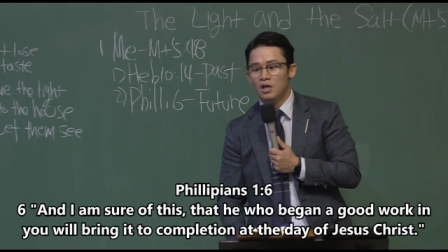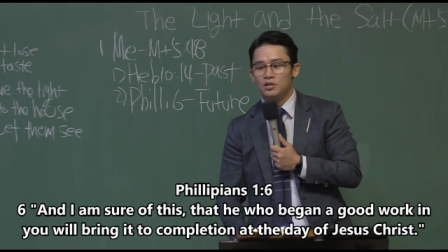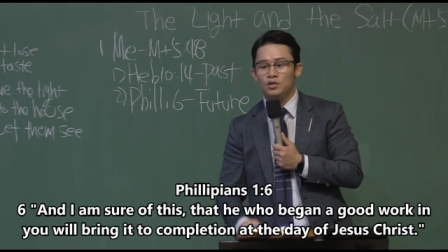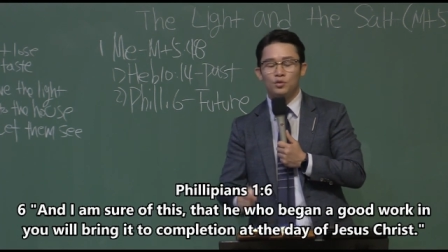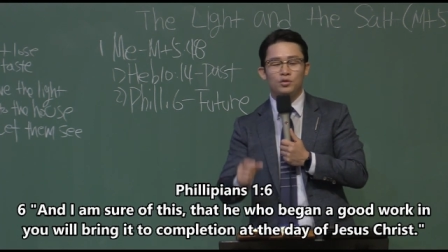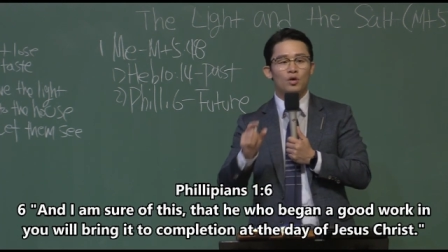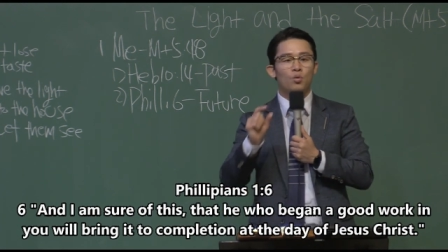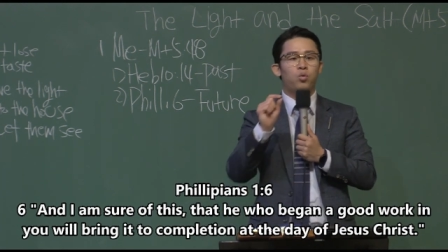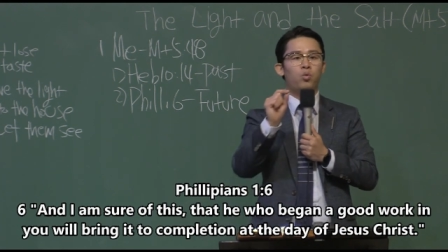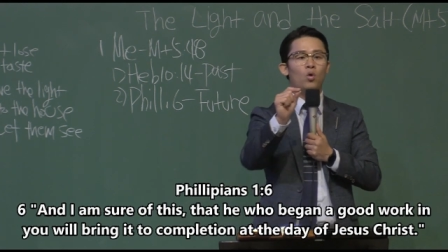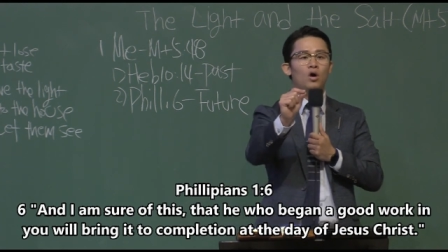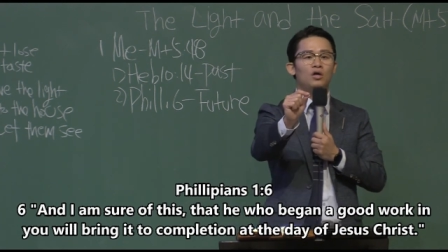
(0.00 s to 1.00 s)
The, the
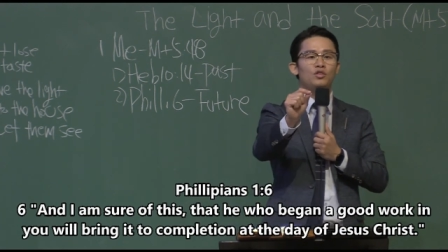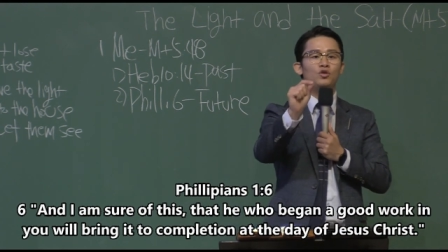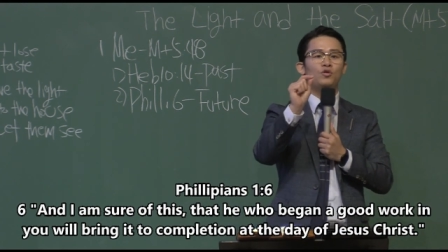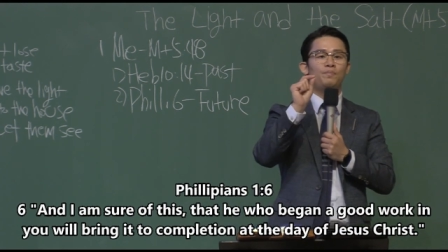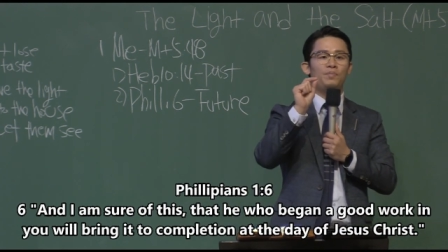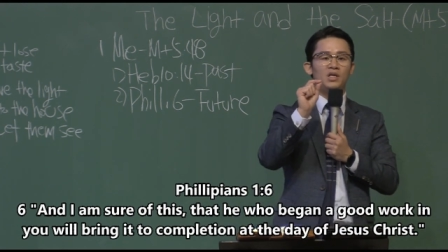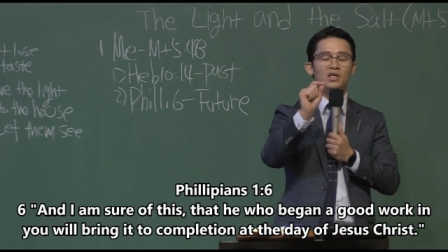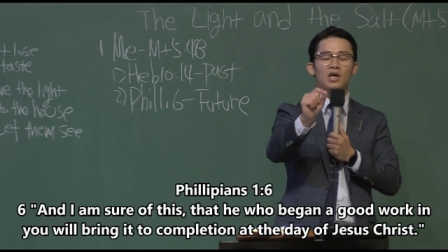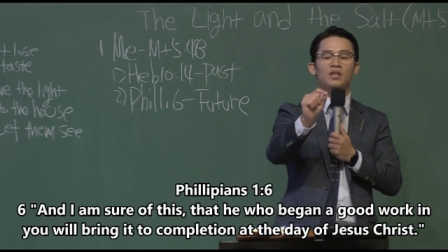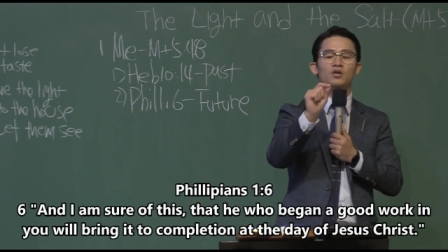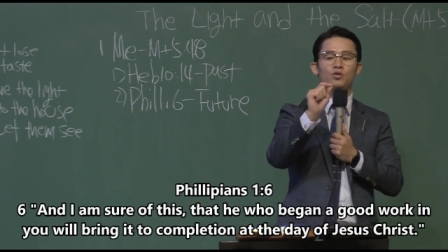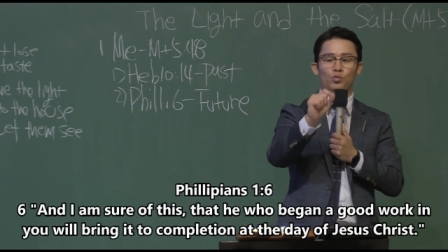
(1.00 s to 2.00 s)
one who
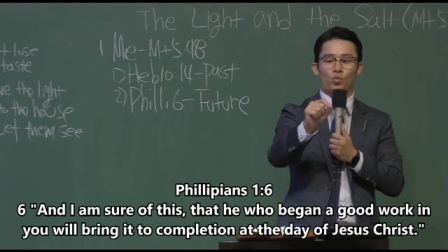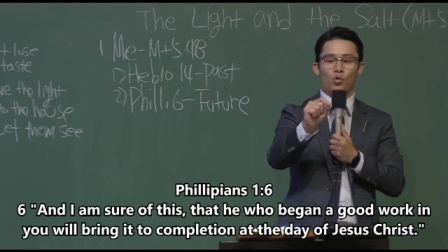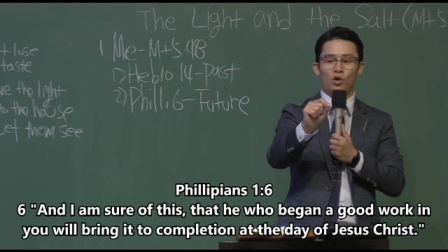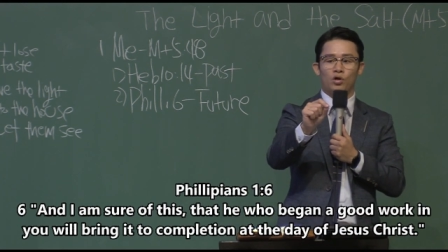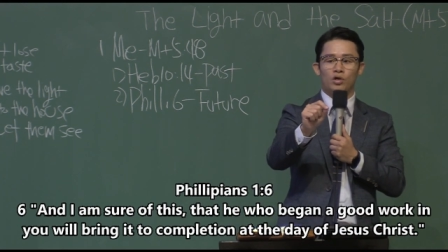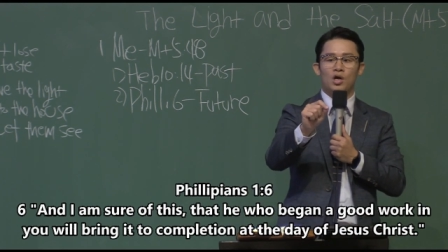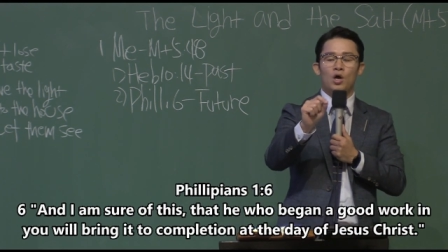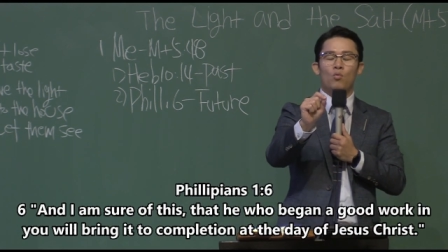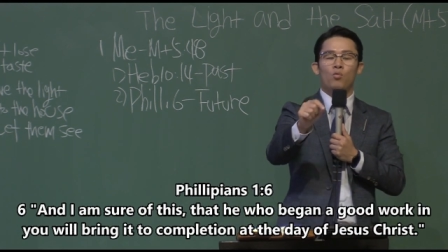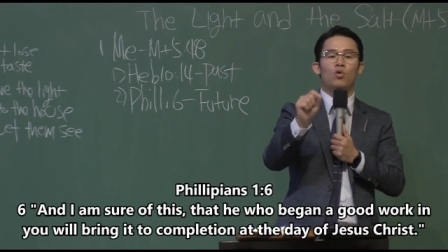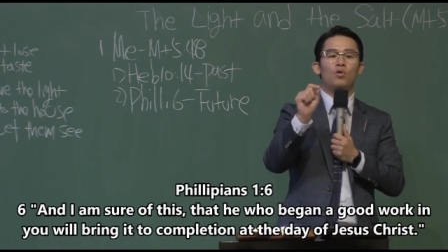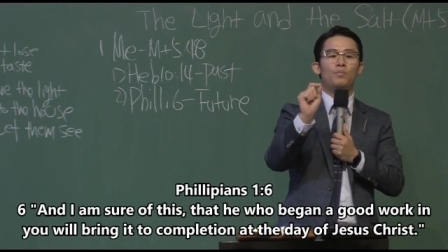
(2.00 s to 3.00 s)
began a good work
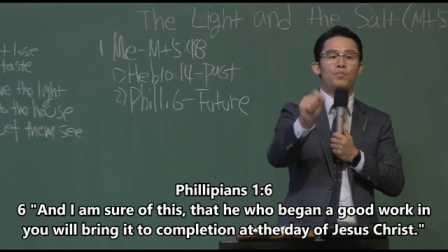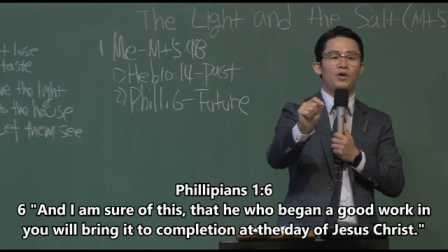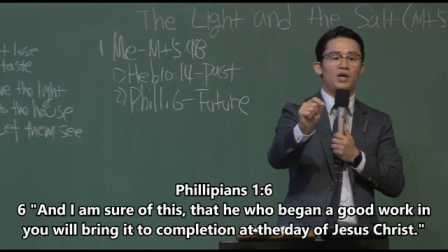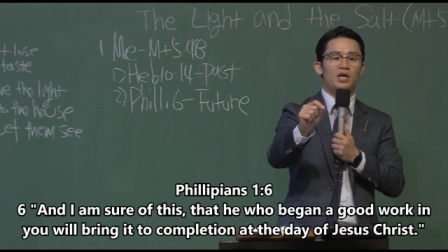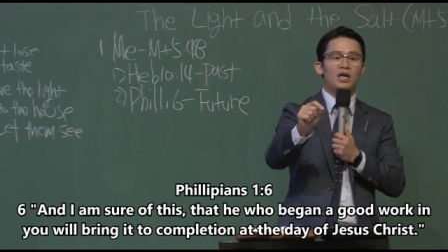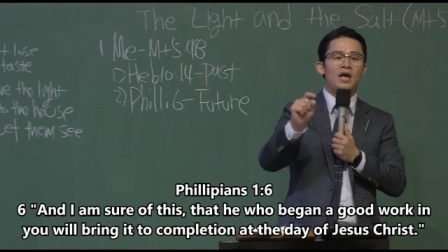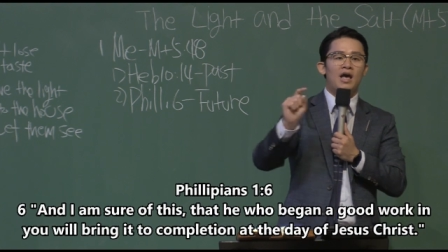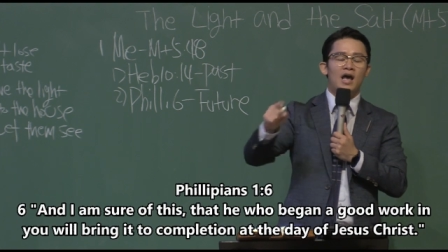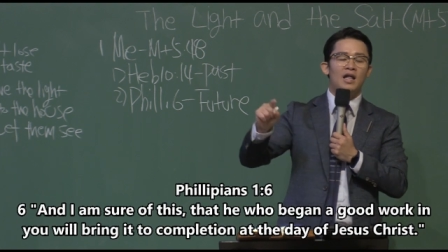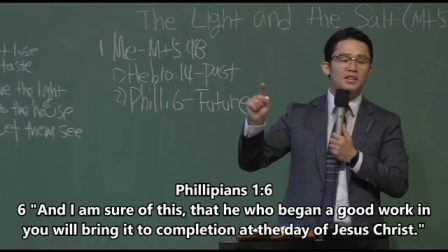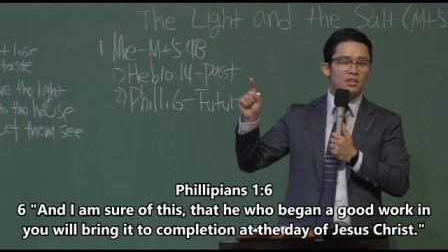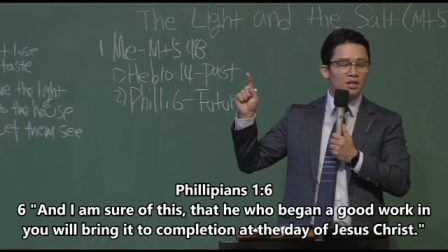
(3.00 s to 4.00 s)
will bring
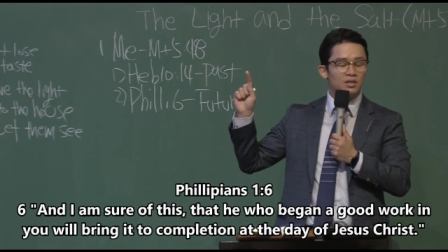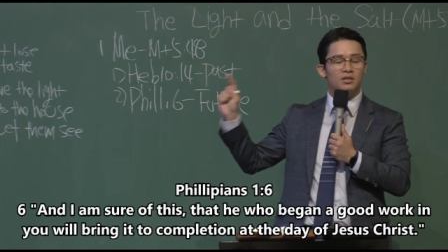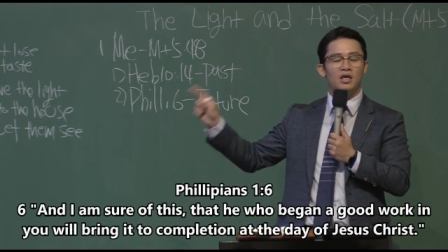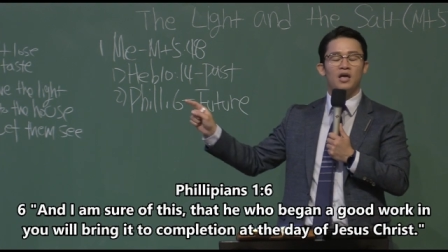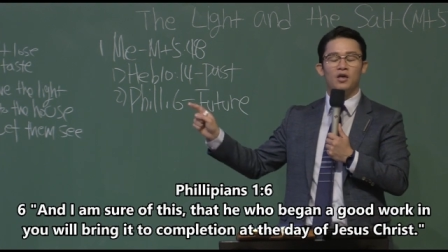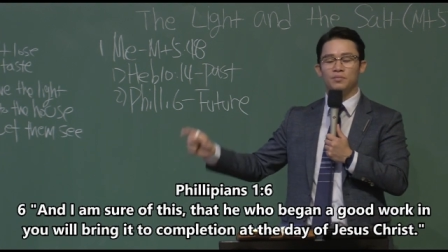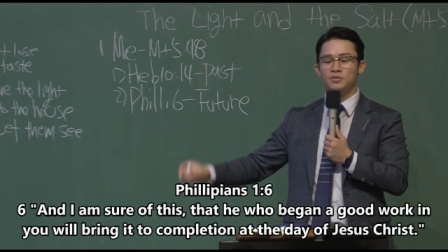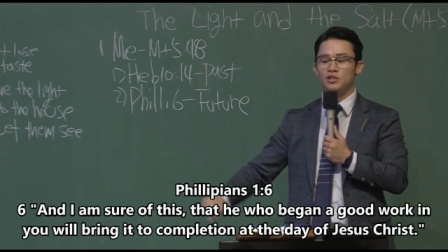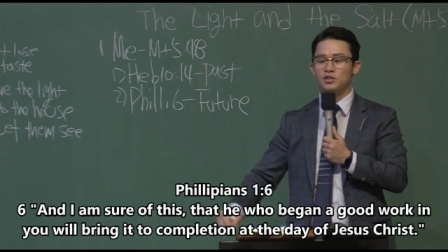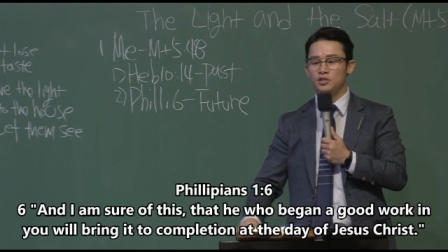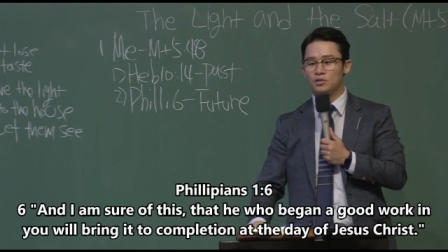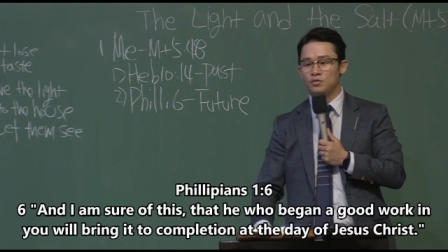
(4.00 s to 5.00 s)
at the day of
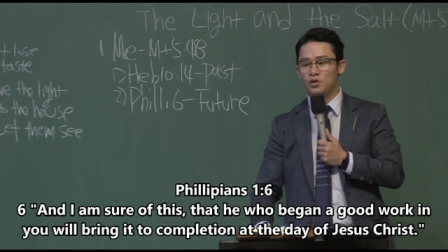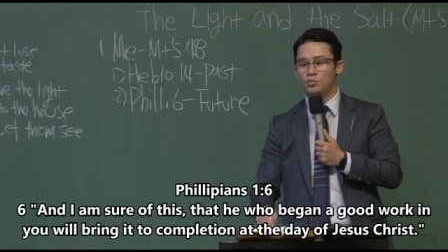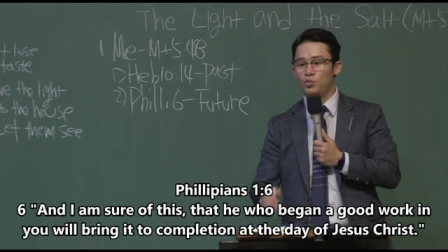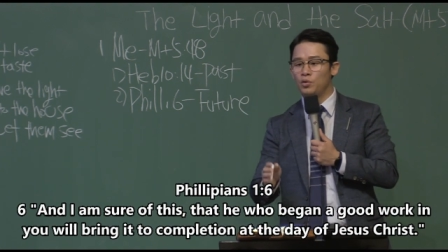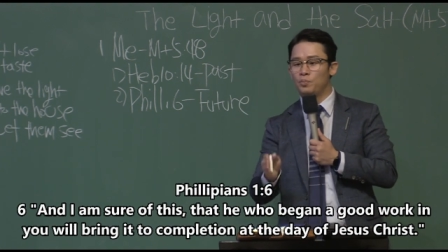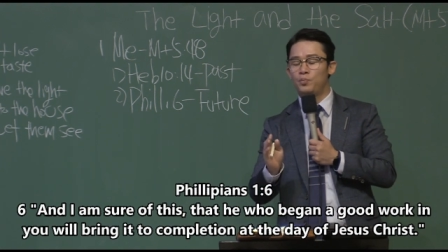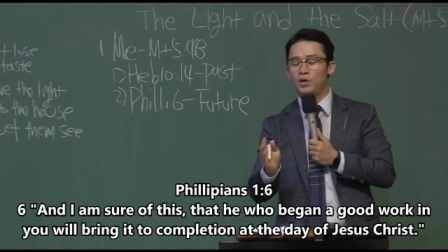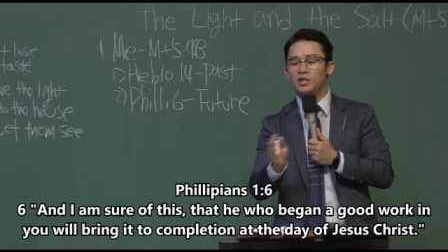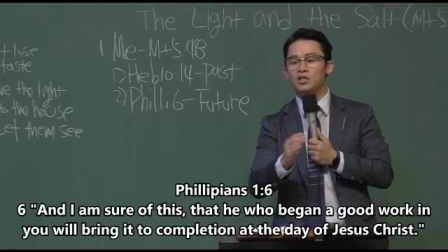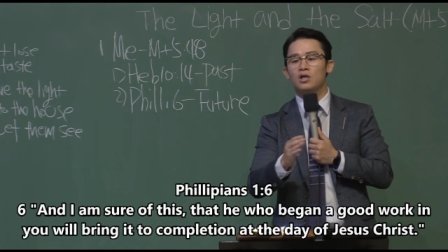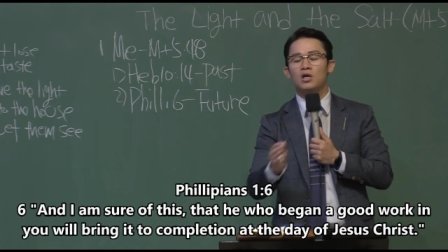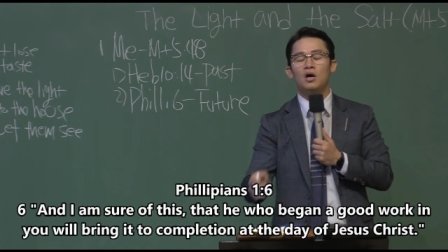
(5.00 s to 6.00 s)
Jesus Christ, will bring
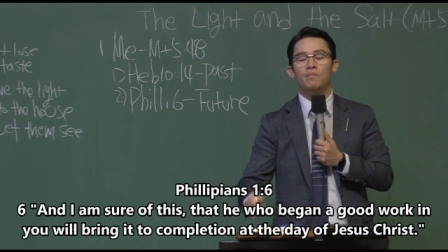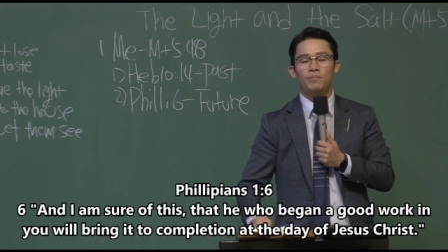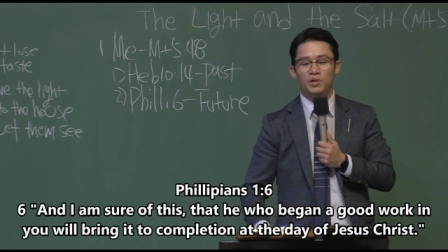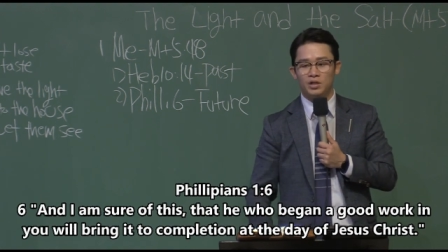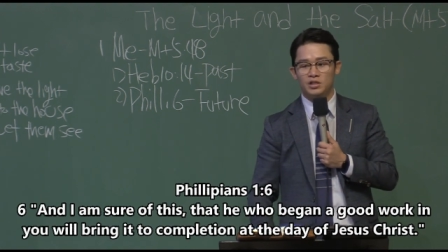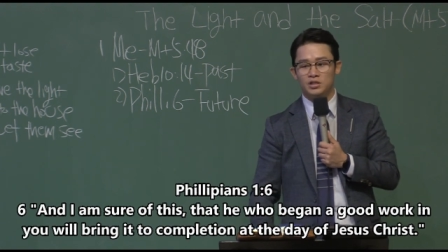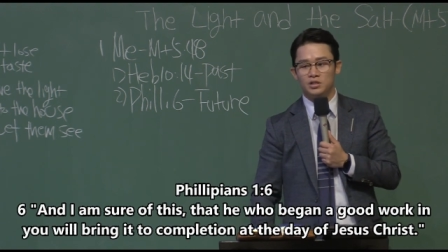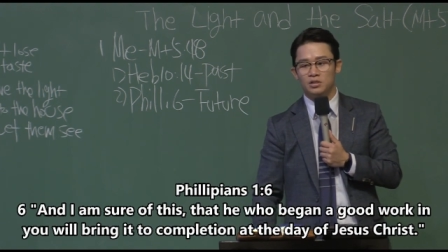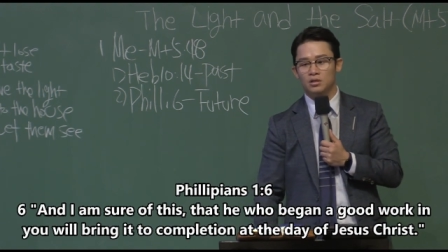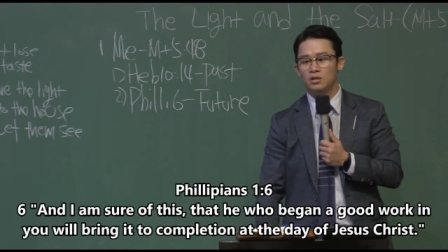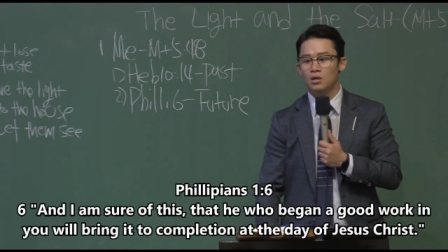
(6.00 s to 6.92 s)
the completion.